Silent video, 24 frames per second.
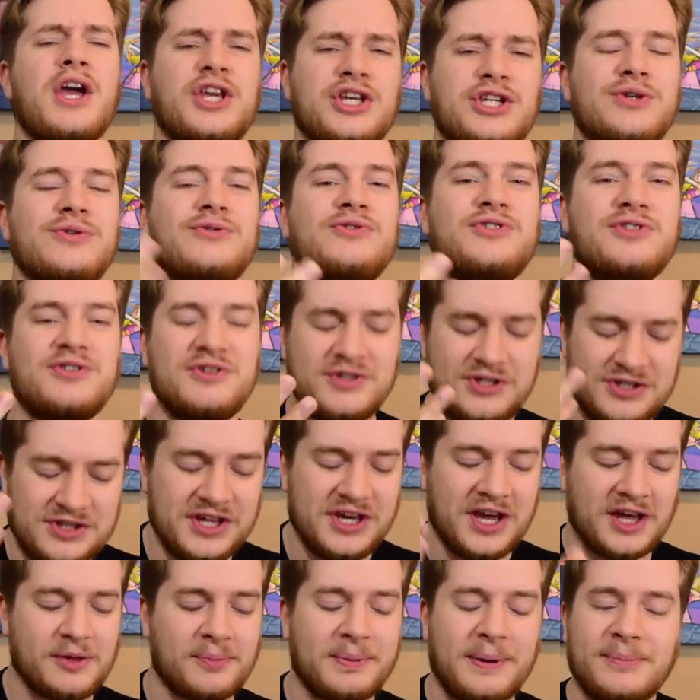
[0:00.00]

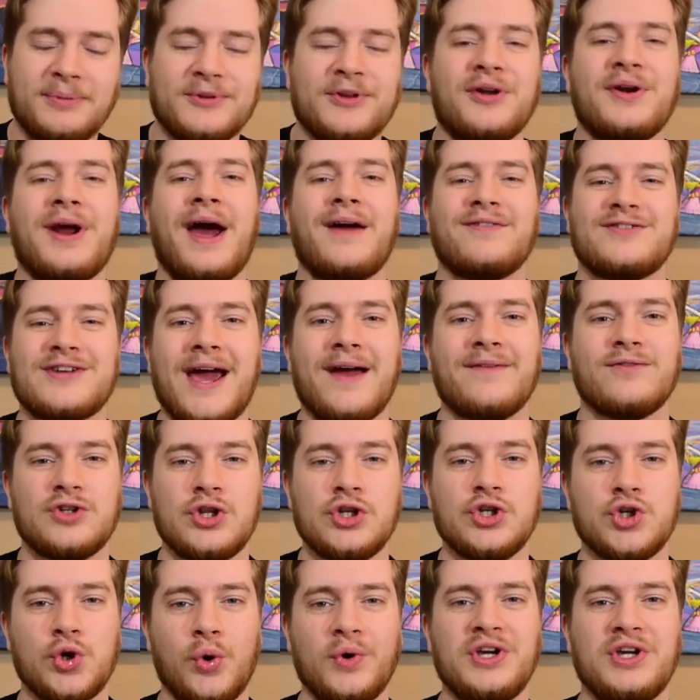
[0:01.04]
the other people don't have to have
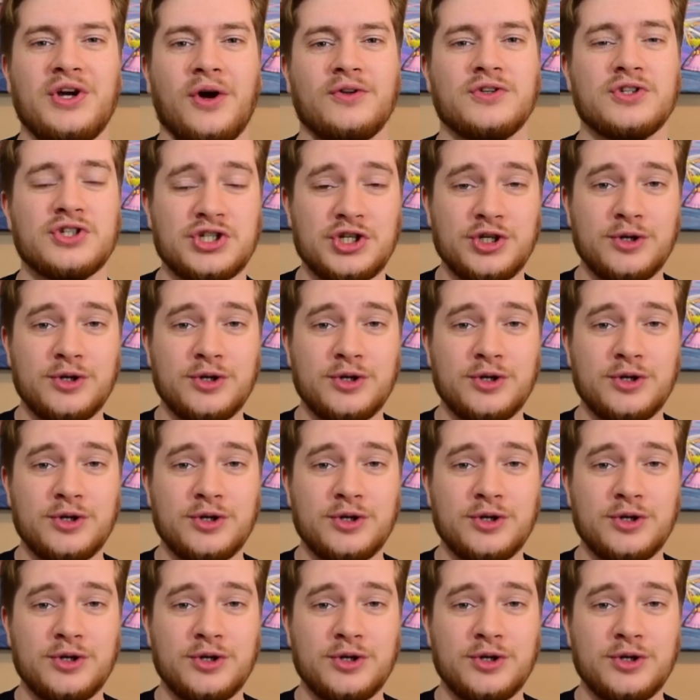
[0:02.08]
the Joy-Cons.